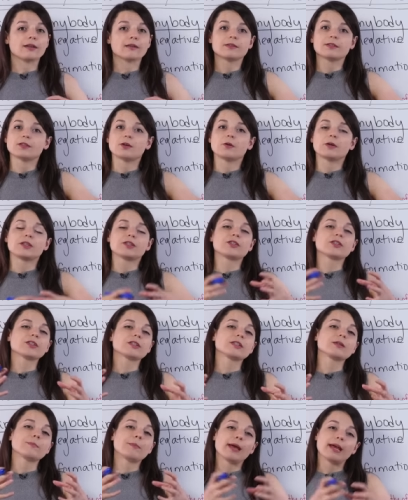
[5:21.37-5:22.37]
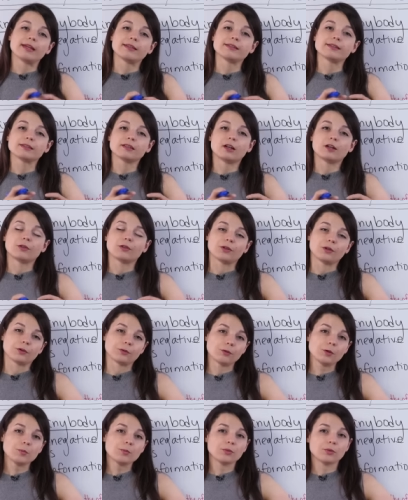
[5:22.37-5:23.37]
So it just depends on the
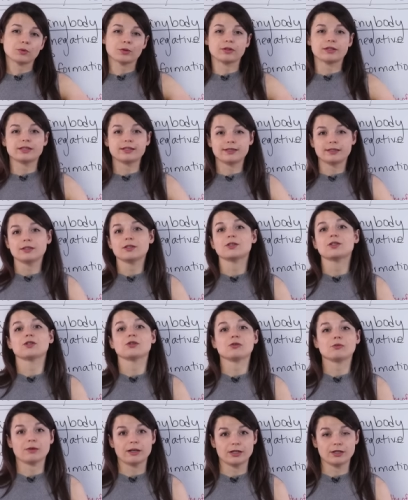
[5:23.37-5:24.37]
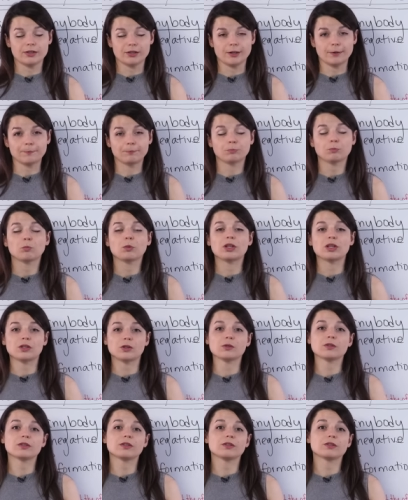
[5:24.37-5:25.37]
group or the situation. We
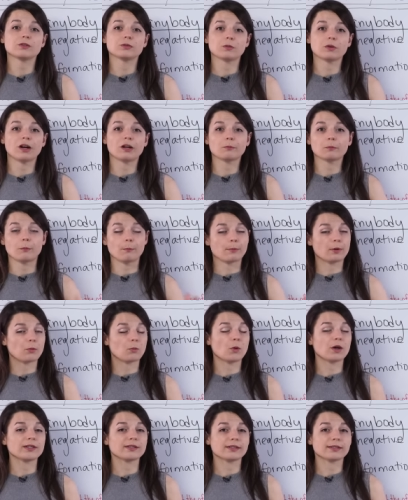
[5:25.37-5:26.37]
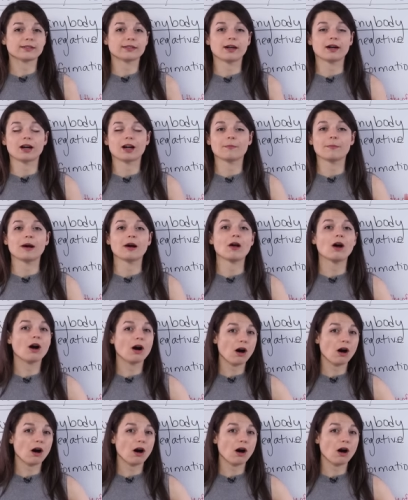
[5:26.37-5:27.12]
use this word when we want to talk about